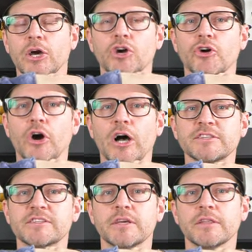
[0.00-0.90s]

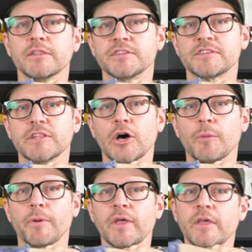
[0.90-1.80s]
across the
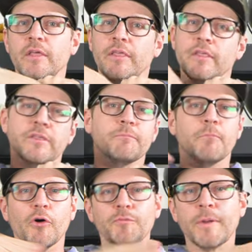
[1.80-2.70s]
slope.
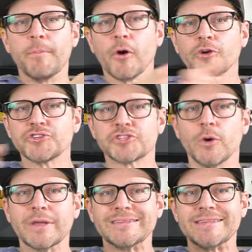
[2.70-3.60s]
Most people are just
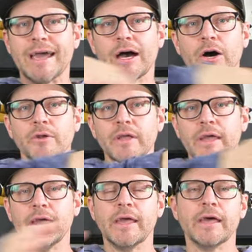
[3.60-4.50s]
going down
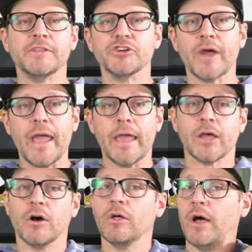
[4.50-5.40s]
and your
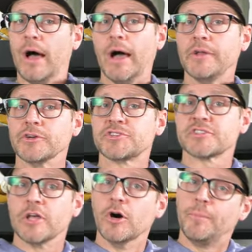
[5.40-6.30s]
angle on your
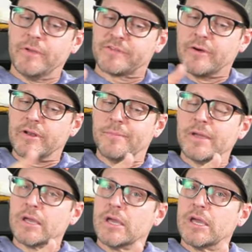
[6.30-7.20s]
slope is going to
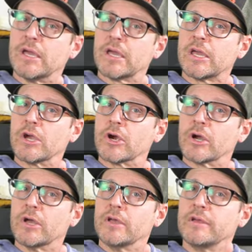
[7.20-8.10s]
be here.
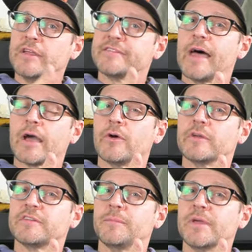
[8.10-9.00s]
It's not
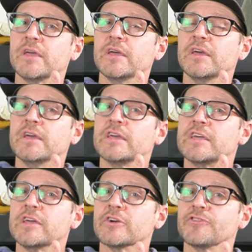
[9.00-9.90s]
going to be
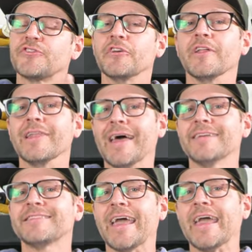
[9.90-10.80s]
here. So the
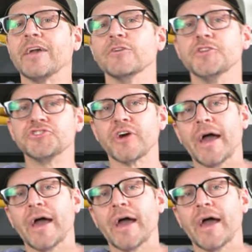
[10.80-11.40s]
less angle that you're